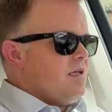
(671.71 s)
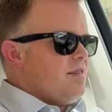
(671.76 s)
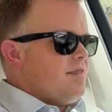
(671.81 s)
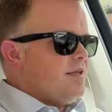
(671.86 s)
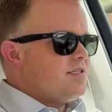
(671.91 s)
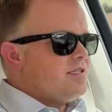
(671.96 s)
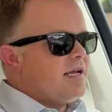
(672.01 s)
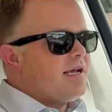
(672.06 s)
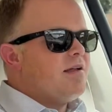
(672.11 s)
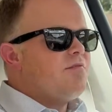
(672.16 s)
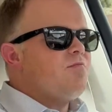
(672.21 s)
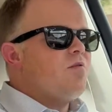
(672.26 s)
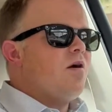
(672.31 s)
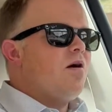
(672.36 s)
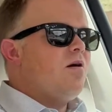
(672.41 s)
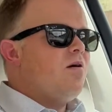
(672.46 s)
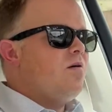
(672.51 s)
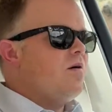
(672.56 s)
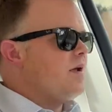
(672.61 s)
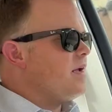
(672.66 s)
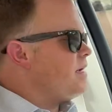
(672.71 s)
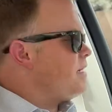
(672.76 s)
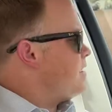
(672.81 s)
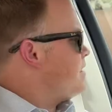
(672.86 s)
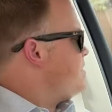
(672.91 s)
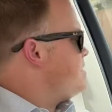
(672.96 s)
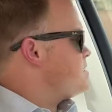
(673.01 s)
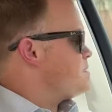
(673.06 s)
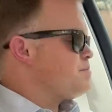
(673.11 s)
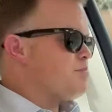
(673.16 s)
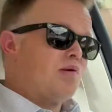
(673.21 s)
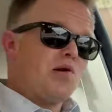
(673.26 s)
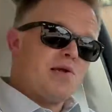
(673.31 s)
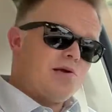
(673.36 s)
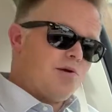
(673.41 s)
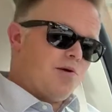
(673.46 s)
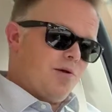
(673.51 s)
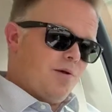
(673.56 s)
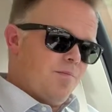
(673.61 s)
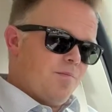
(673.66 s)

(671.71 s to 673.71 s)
The second row is pretty good.